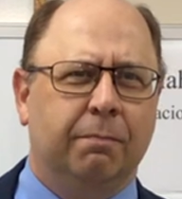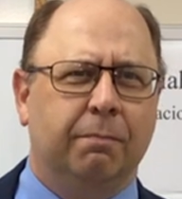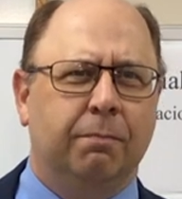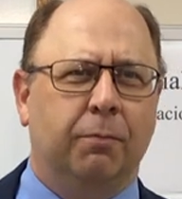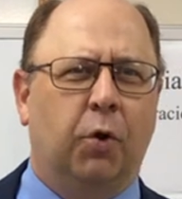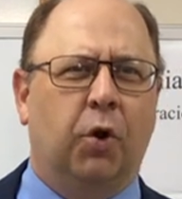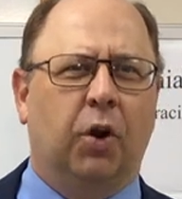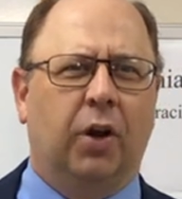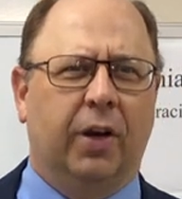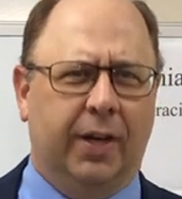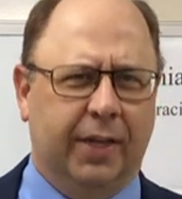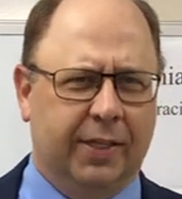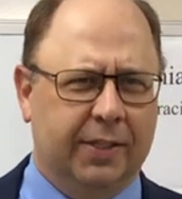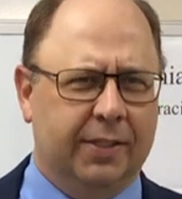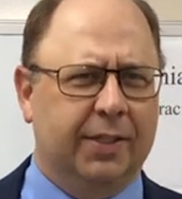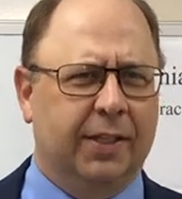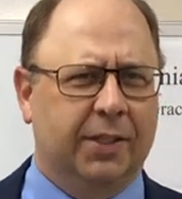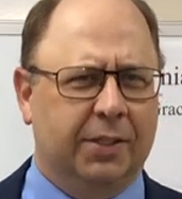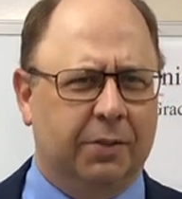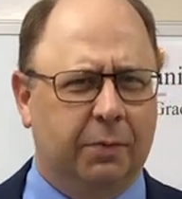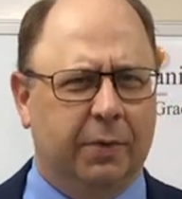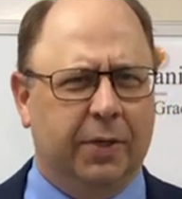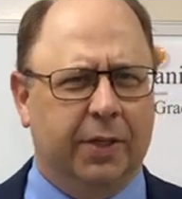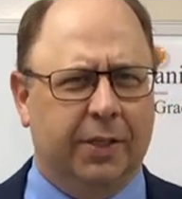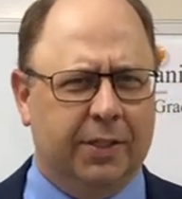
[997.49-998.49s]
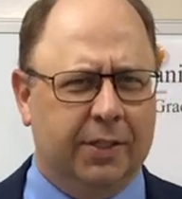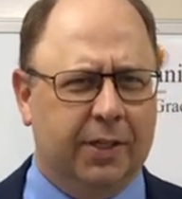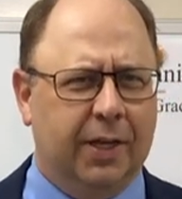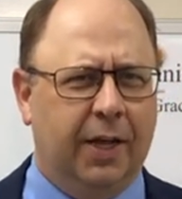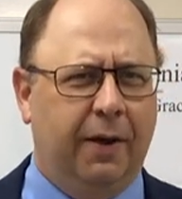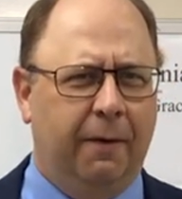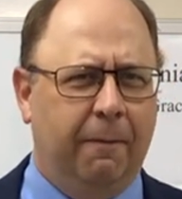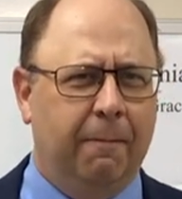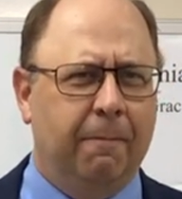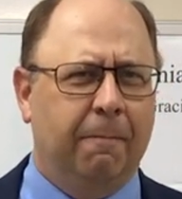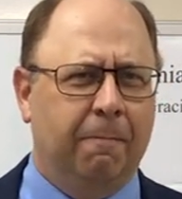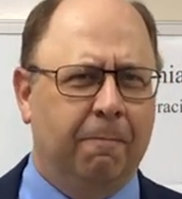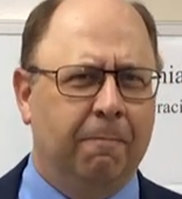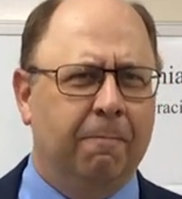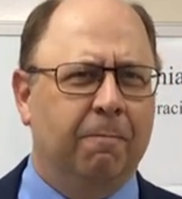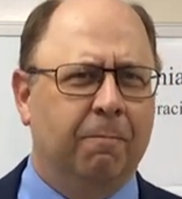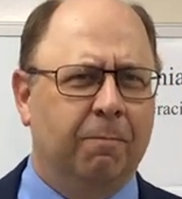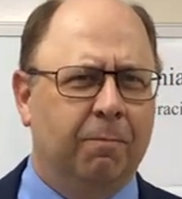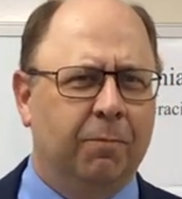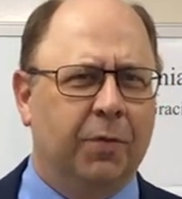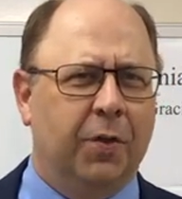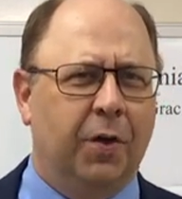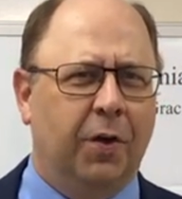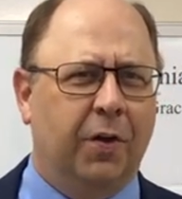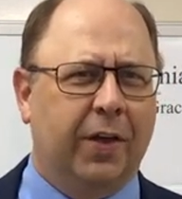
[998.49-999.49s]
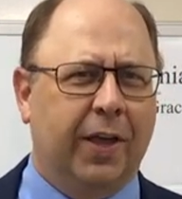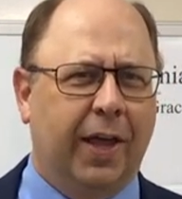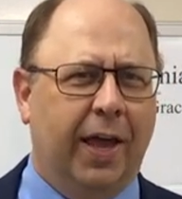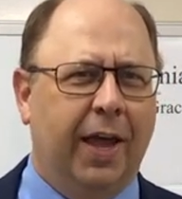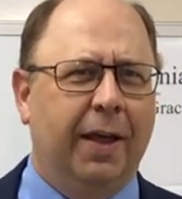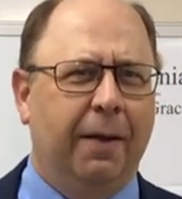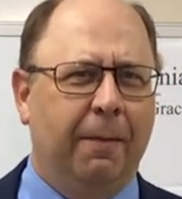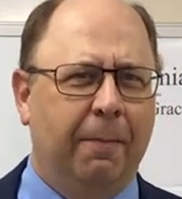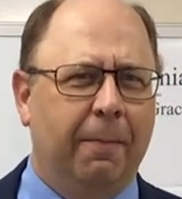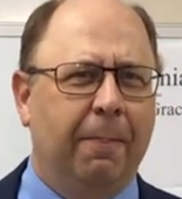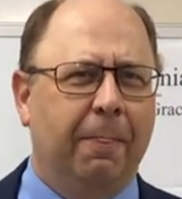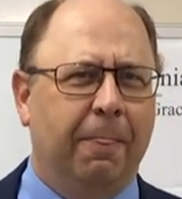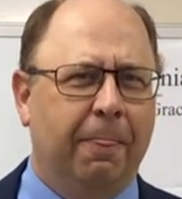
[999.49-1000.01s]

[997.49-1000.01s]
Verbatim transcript: More or less, that's what he said. Okay?